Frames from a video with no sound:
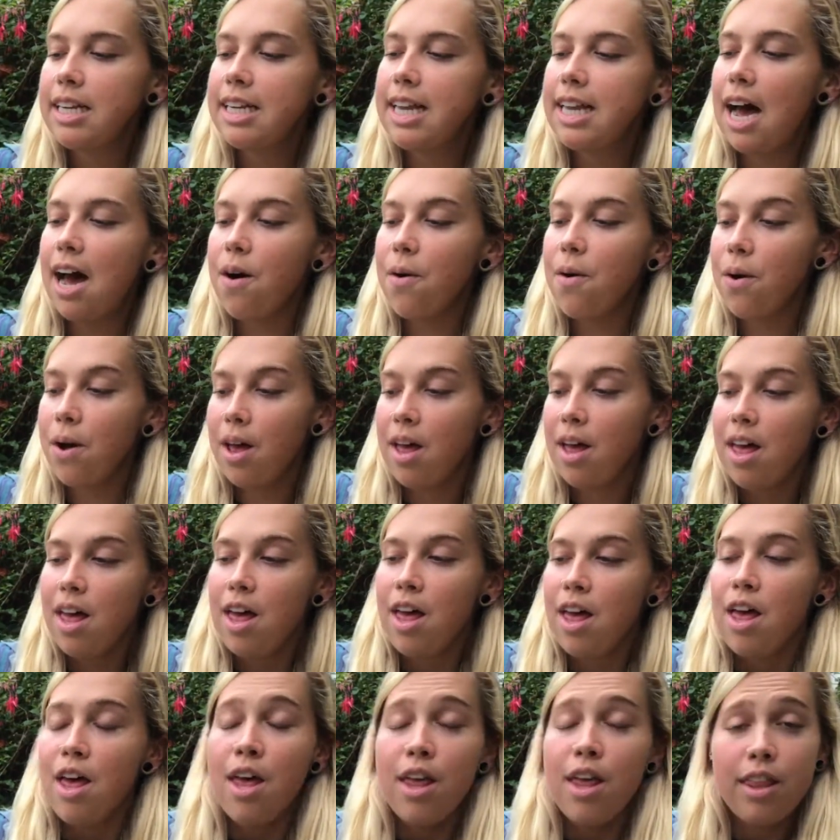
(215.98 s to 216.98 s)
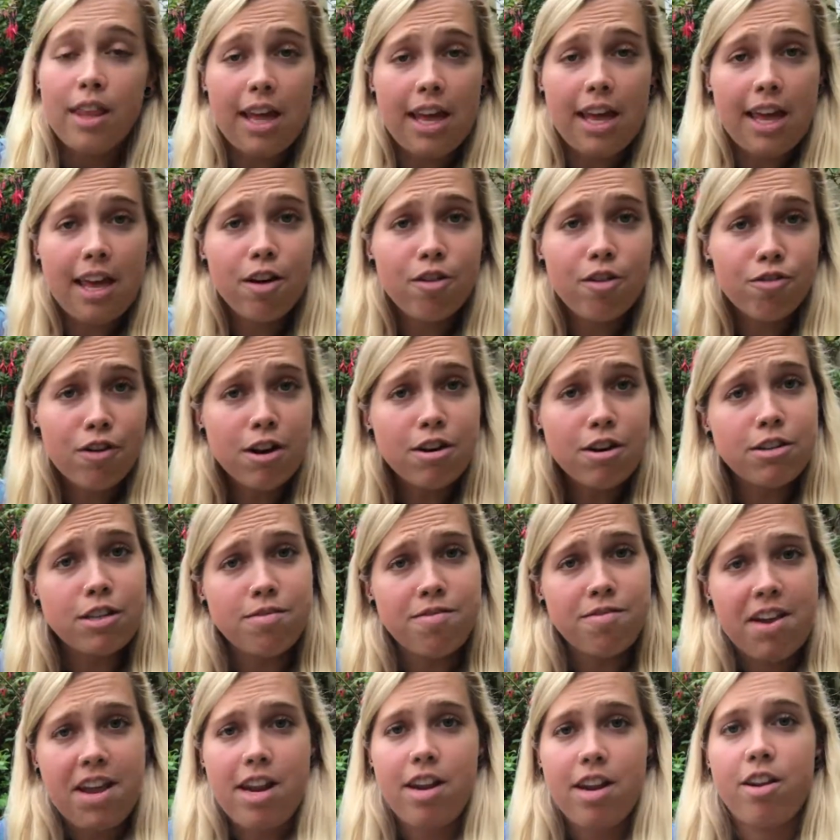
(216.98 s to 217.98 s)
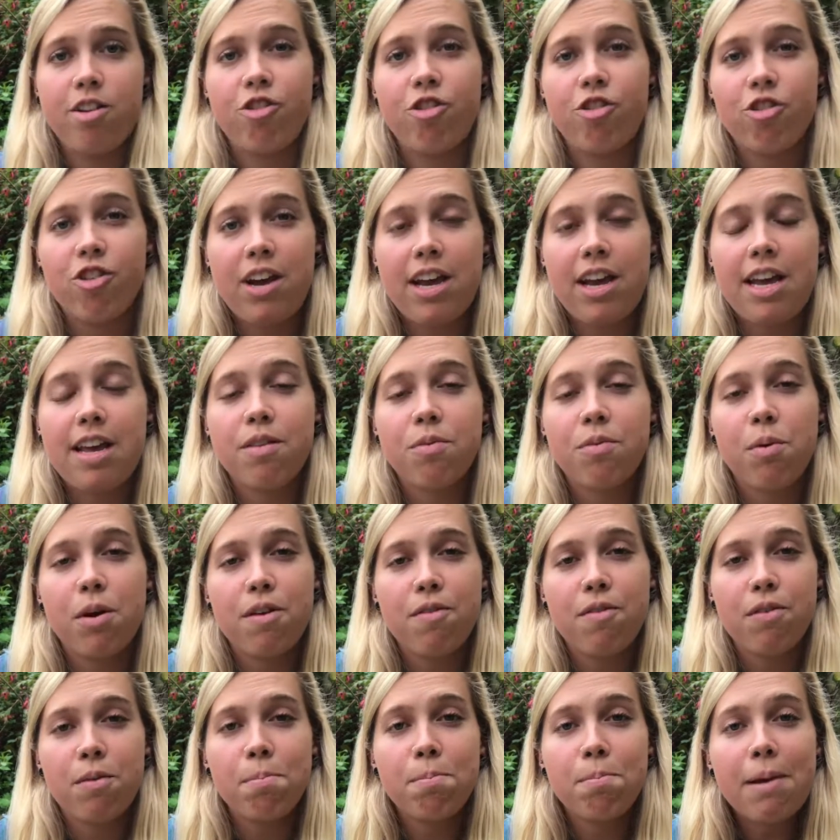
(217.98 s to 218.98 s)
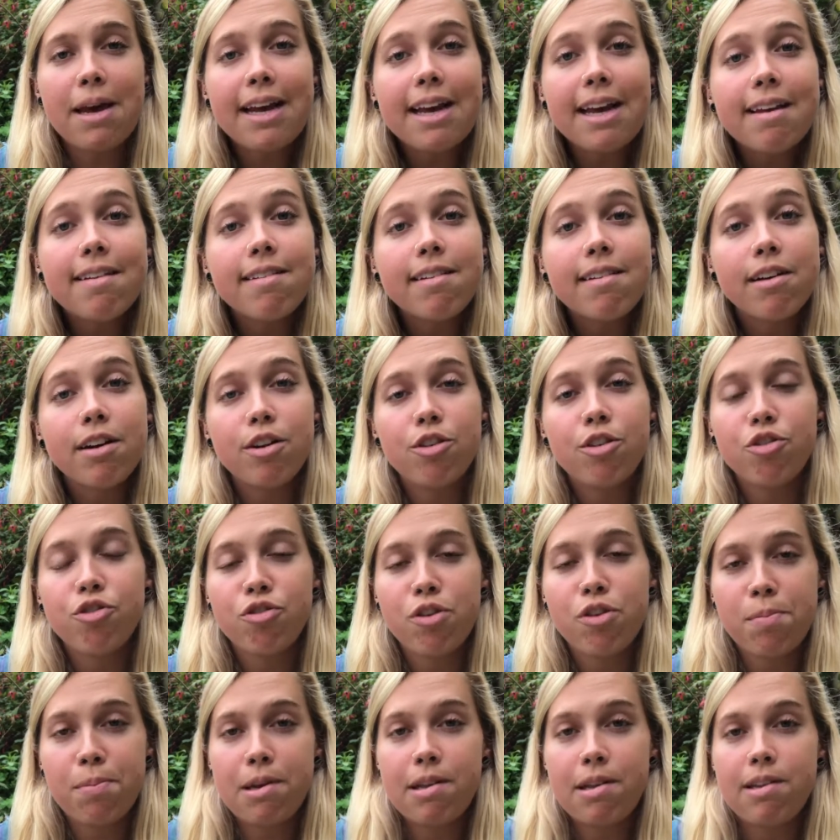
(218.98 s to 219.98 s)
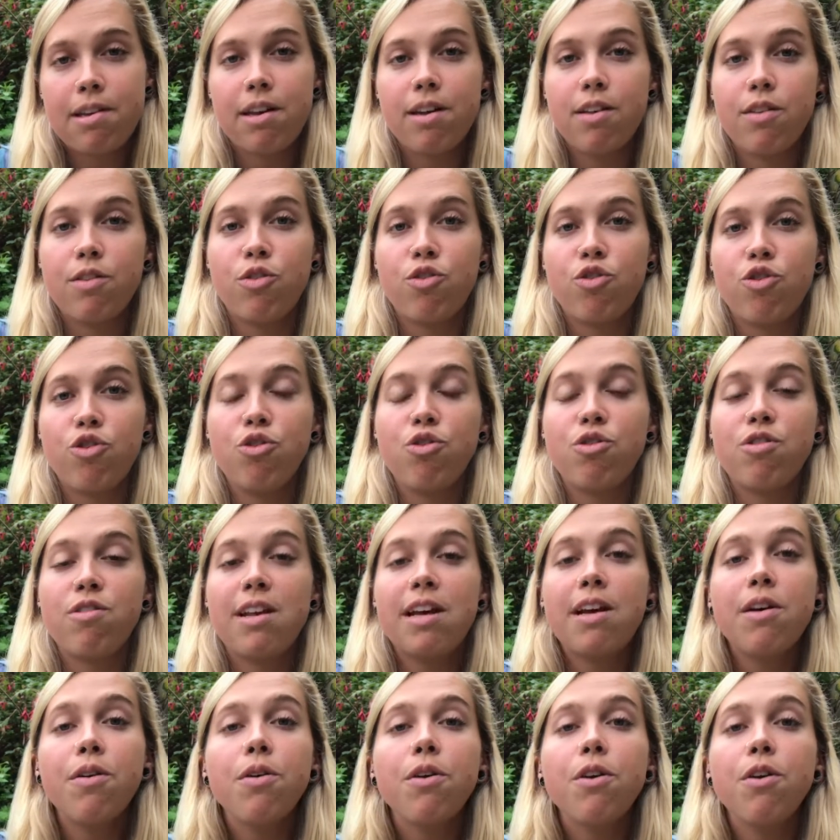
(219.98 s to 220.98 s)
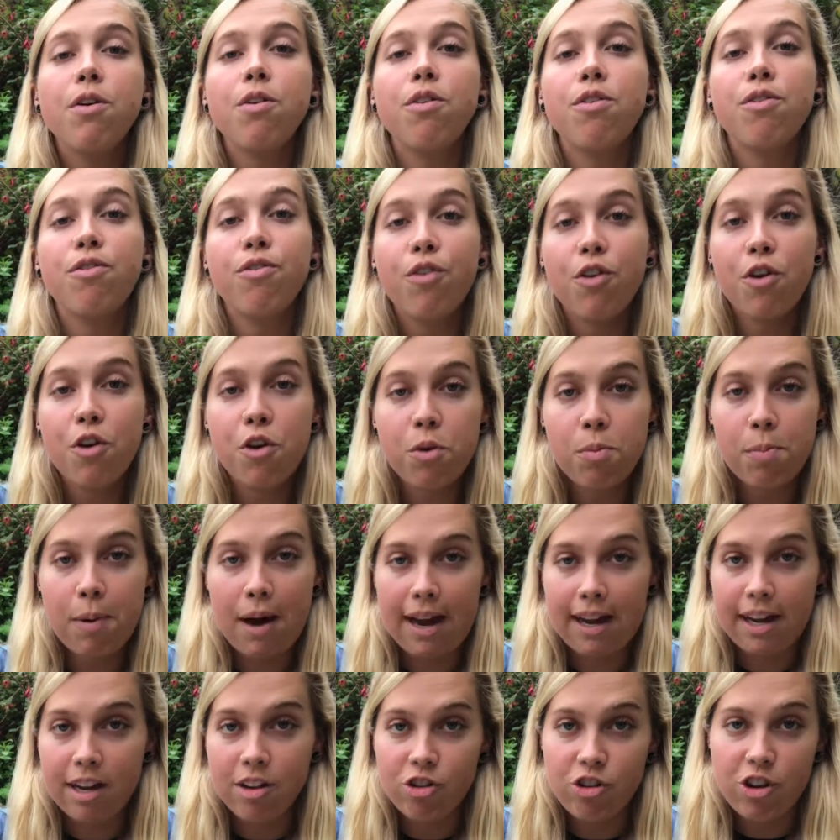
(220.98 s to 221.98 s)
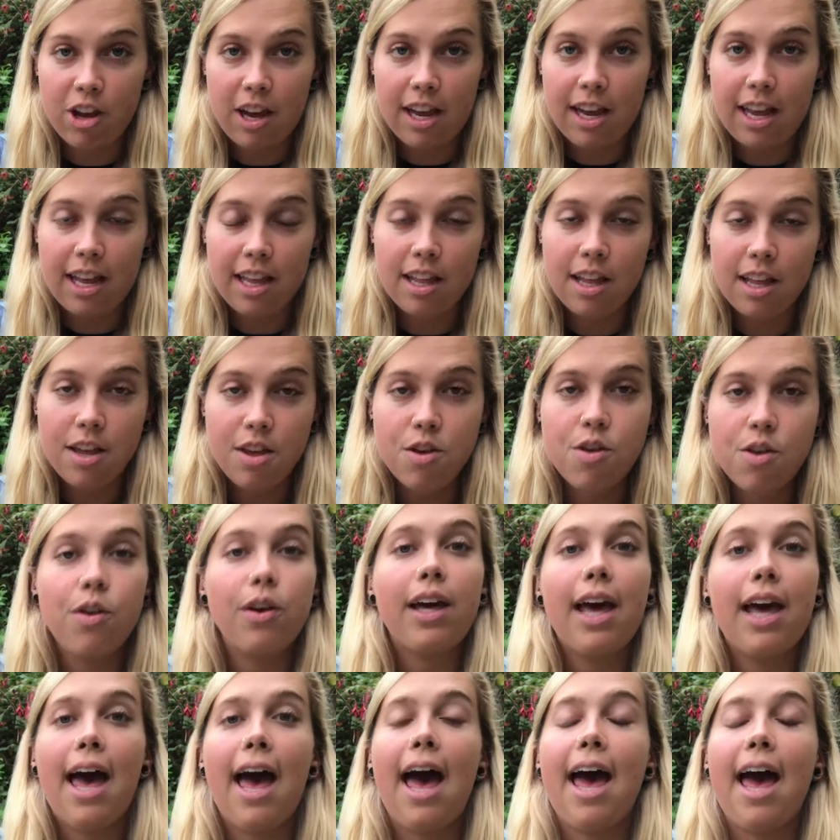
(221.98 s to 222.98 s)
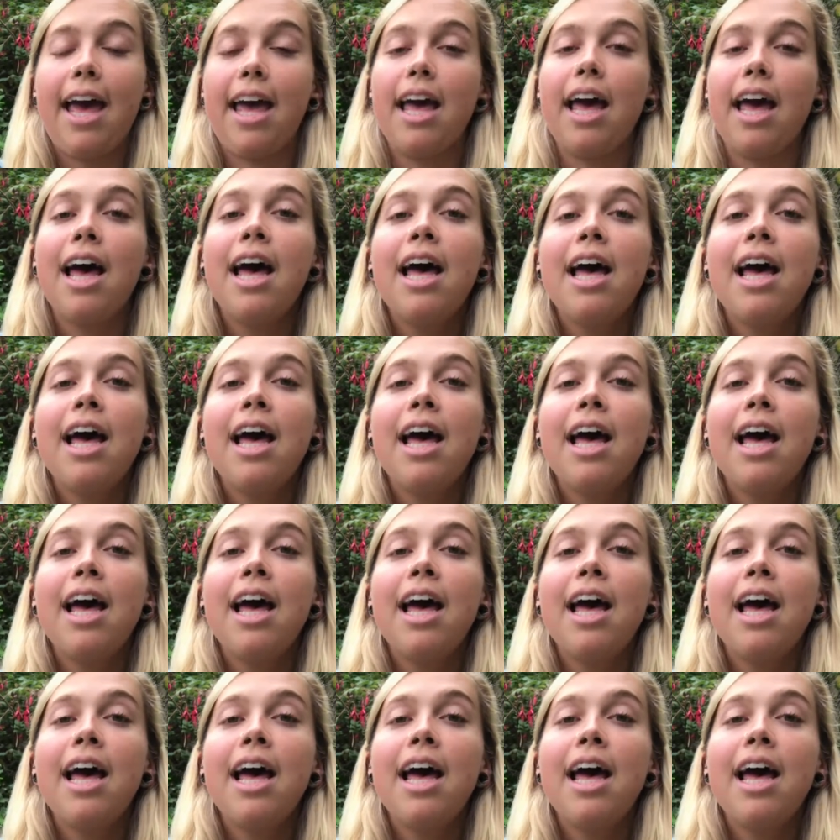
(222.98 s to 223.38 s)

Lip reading: Now, the grocery industry is one of the biggest contributors to single-use food packaging in the UK,